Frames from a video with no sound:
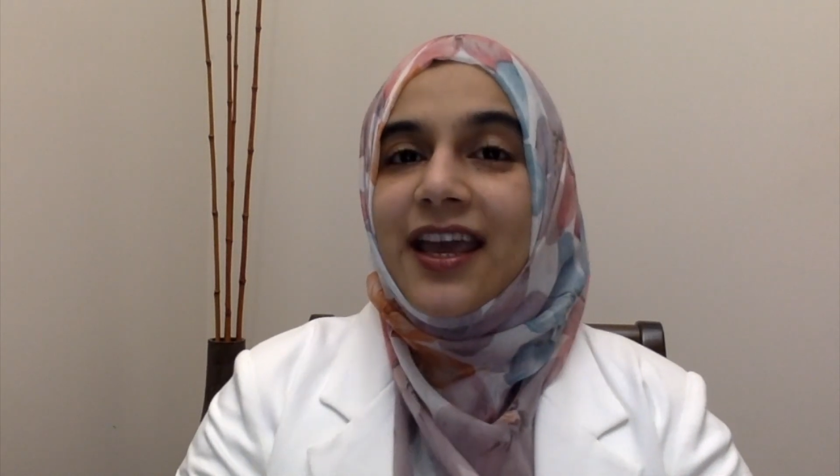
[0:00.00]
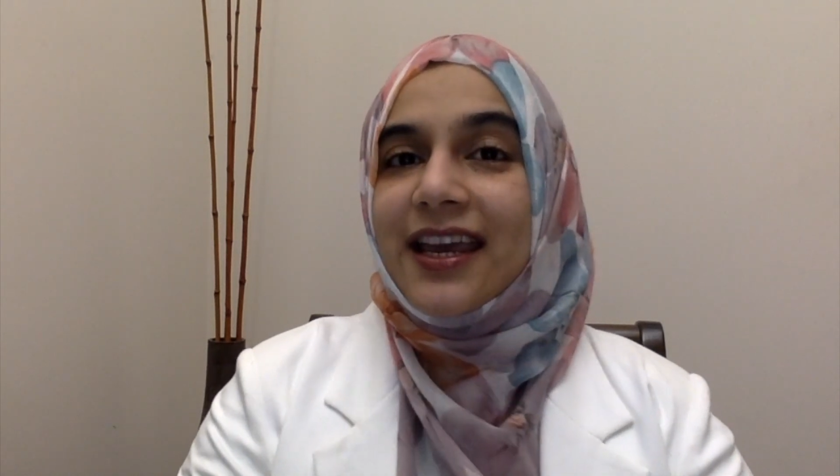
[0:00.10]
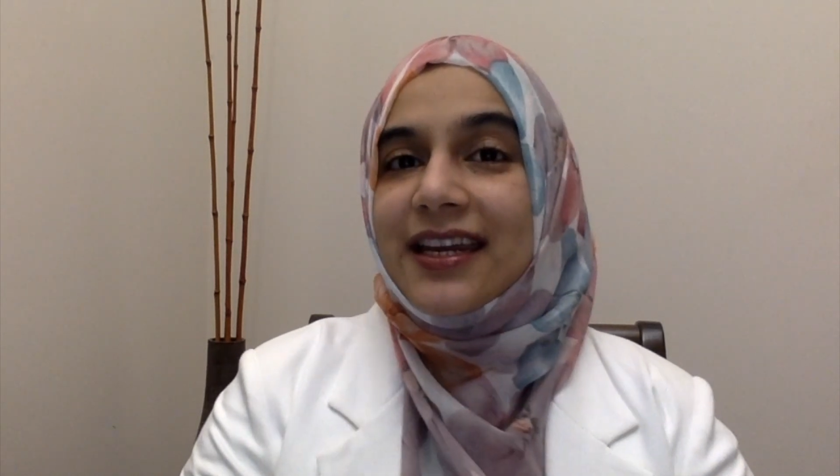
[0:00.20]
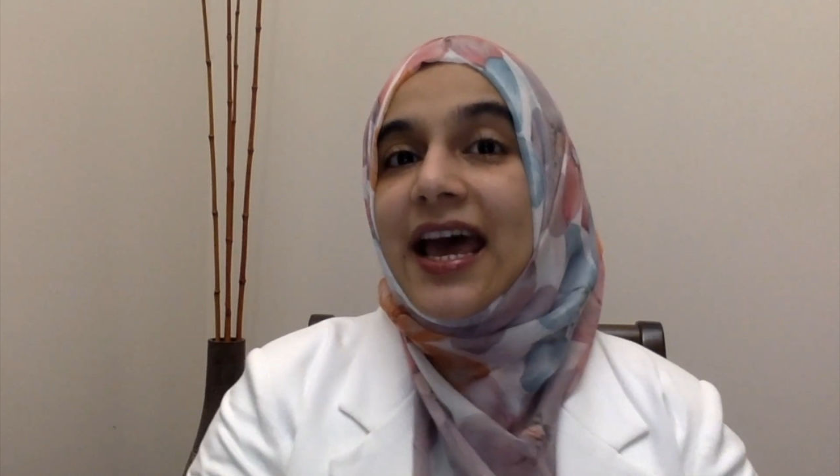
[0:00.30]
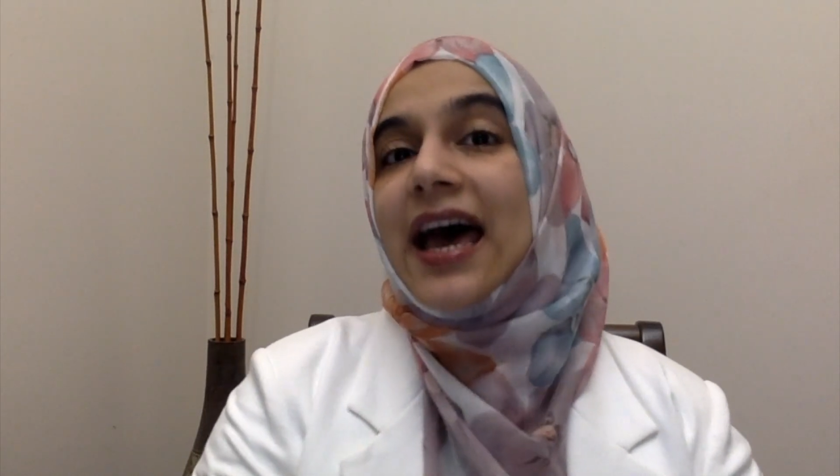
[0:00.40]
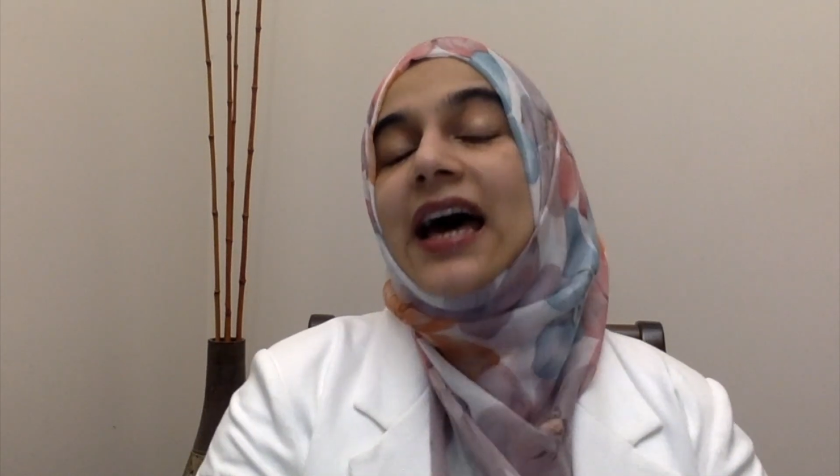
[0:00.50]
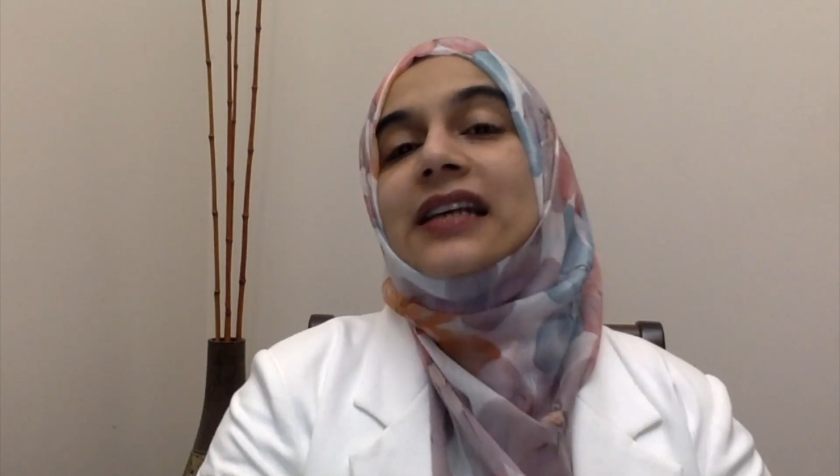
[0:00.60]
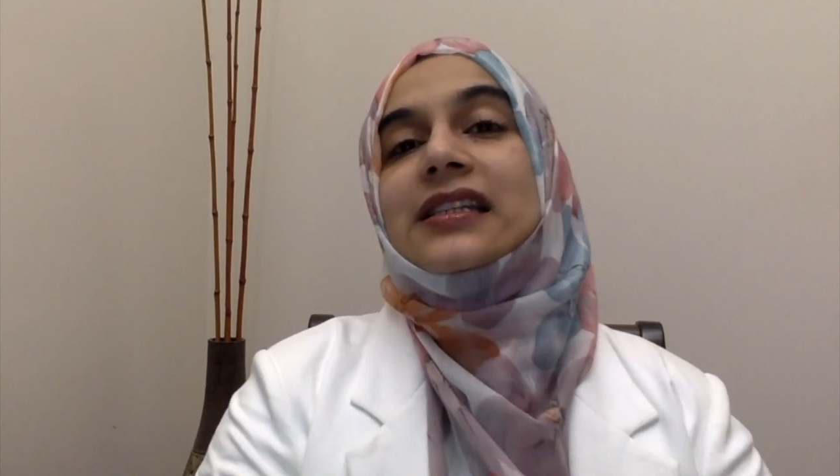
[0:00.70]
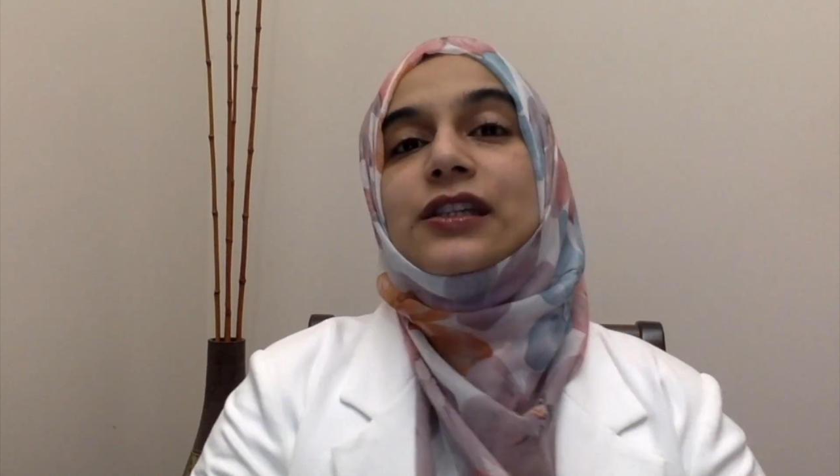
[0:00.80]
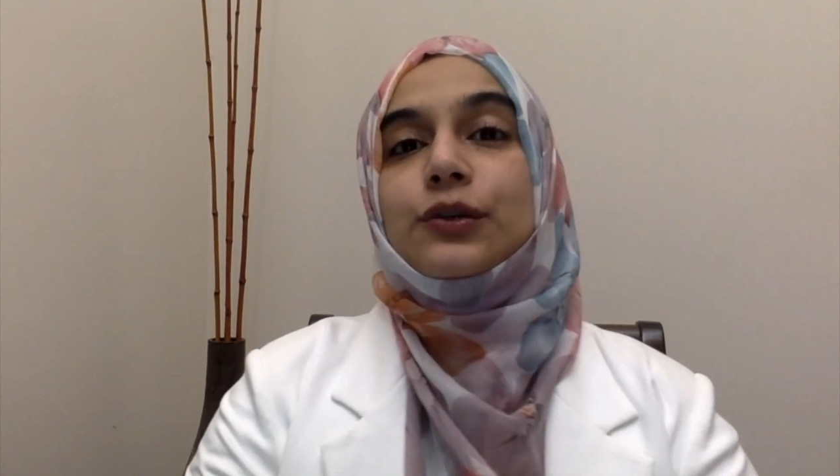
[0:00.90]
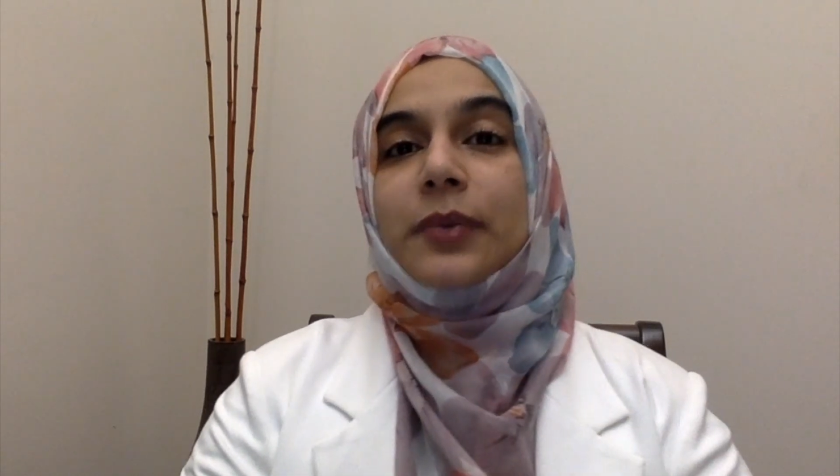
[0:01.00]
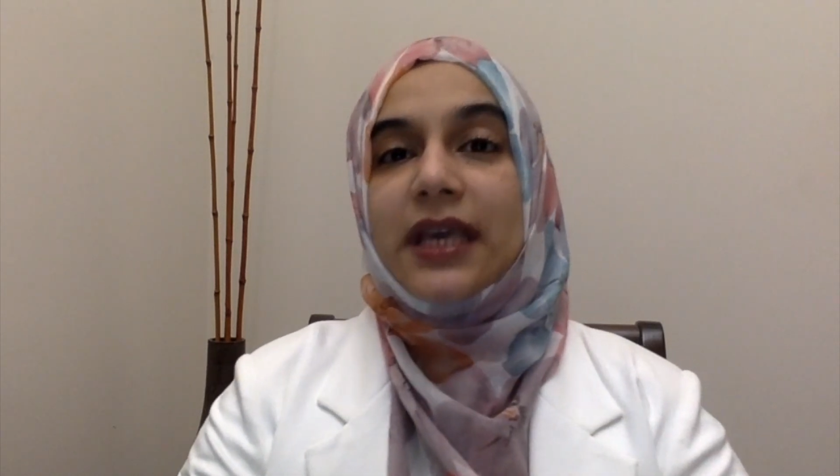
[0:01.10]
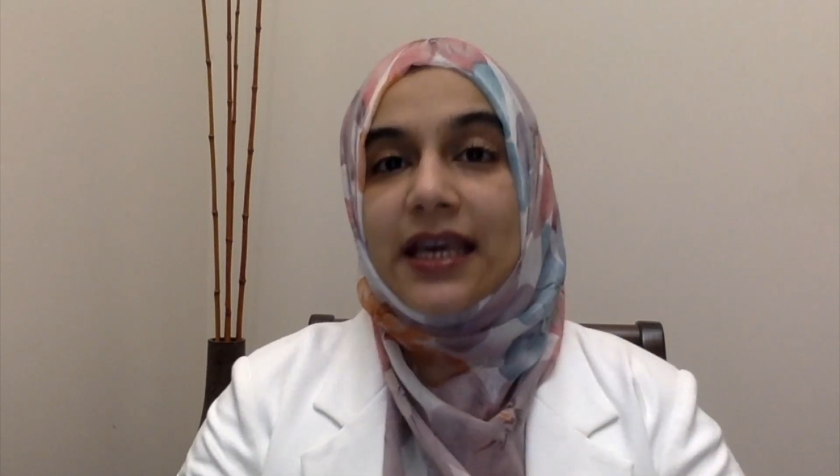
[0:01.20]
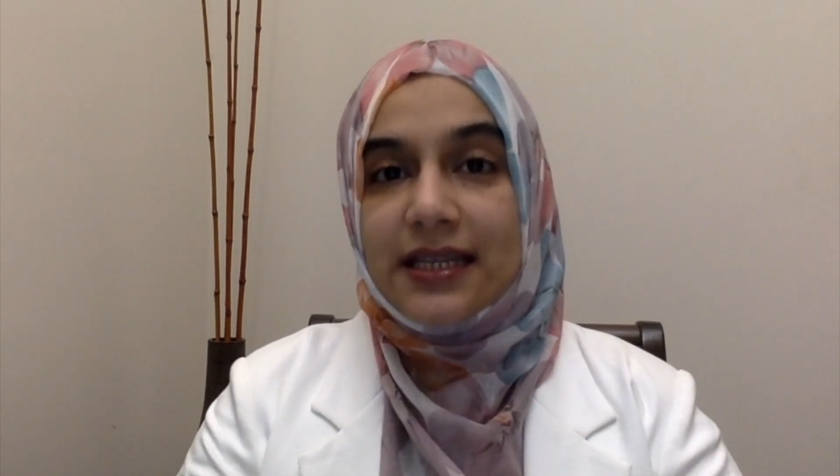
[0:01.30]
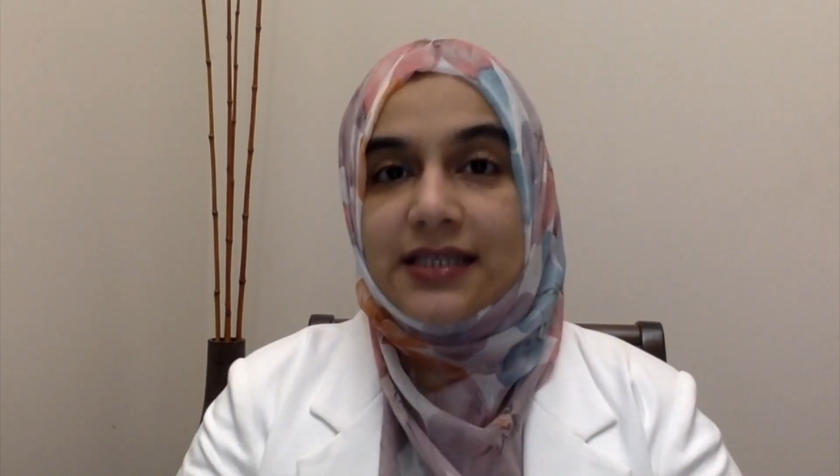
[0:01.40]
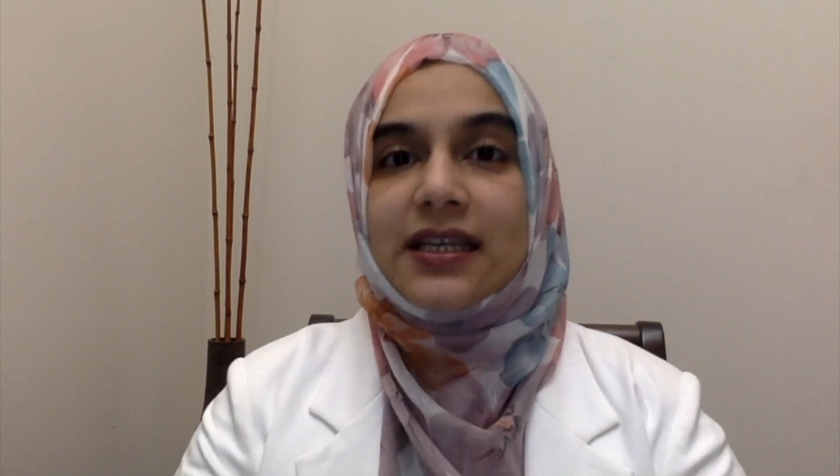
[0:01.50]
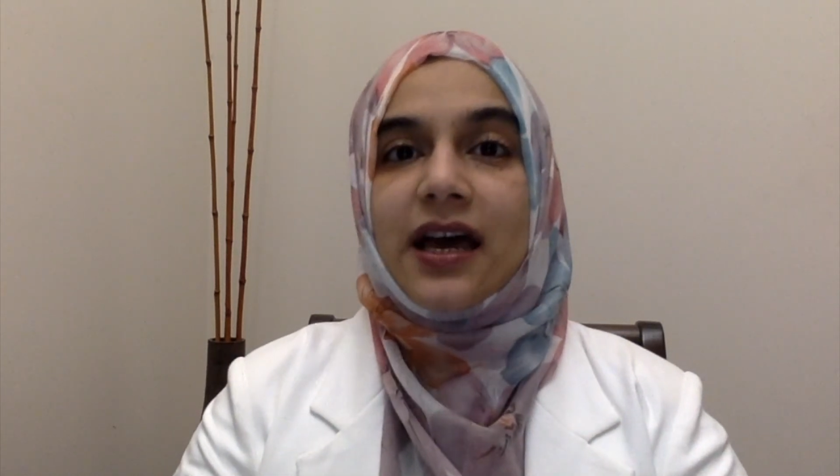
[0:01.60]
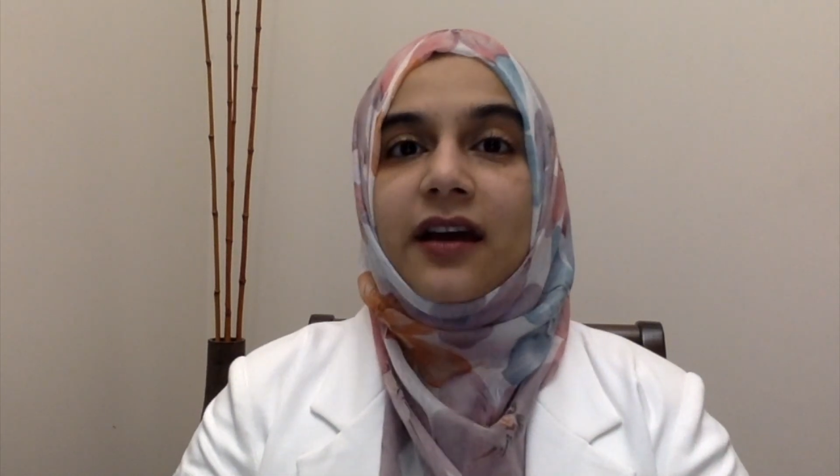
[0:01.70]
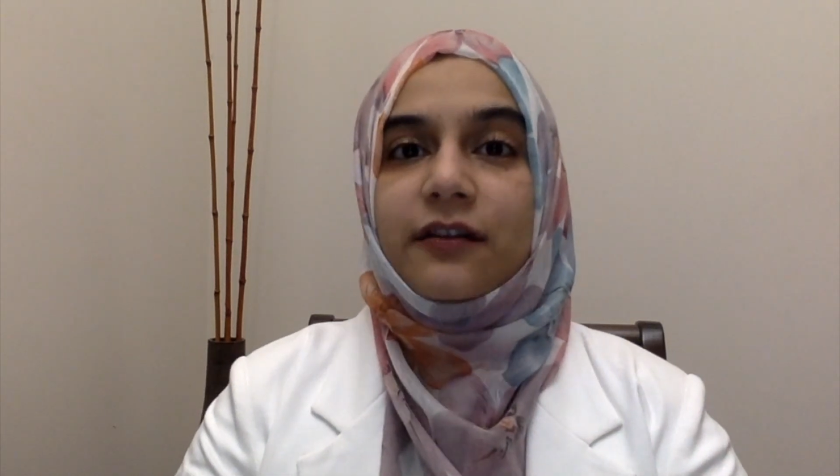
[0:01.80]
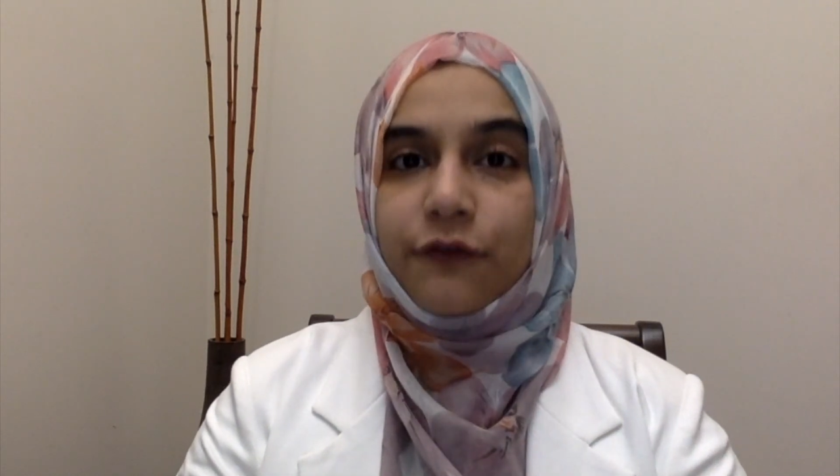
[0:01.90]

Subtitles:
It has to be inside